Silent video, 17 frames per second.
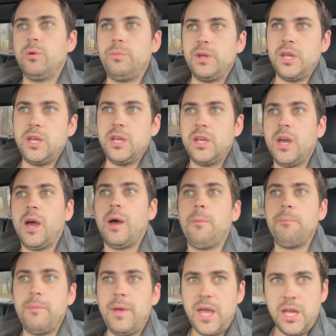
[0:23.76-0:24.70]
be a
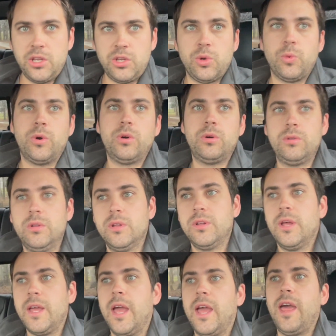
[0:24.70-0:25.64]
manual,
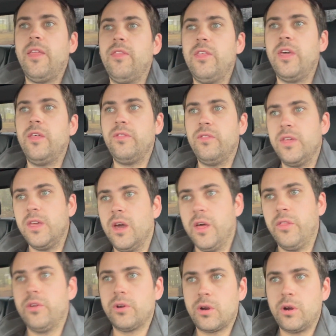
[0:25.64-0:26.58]
and then the
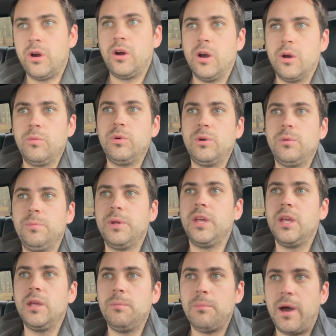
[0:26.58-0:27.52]
other car will
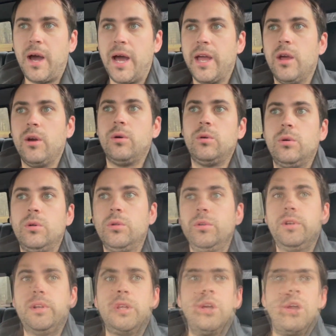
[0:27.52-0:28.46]
be my
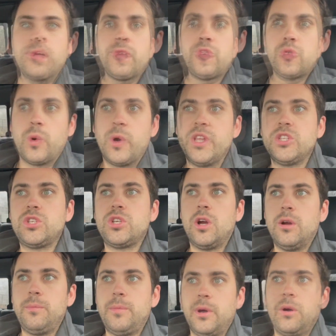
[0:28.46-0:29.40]
old twin
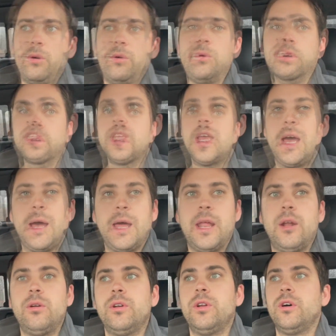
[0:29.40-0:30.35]
turbo. I
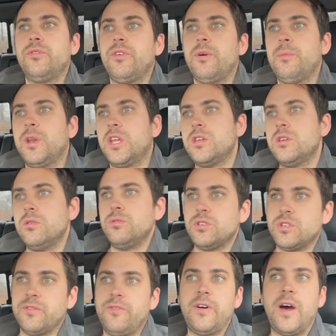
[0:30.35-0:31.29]
don't know if I'm going to
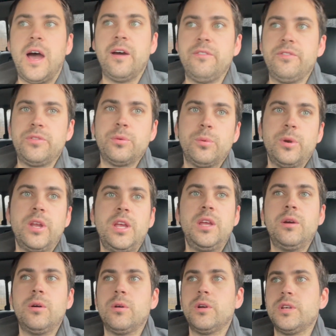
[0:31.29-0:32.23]
use a
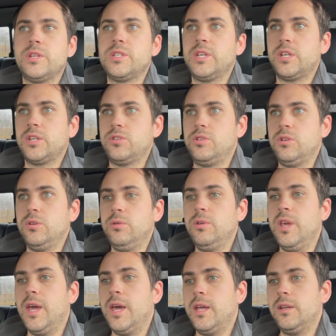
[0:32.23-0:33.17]
5.3 or a
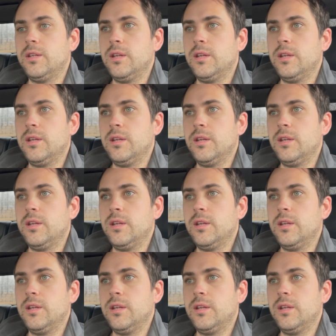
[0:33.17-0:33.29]
6.2 yet.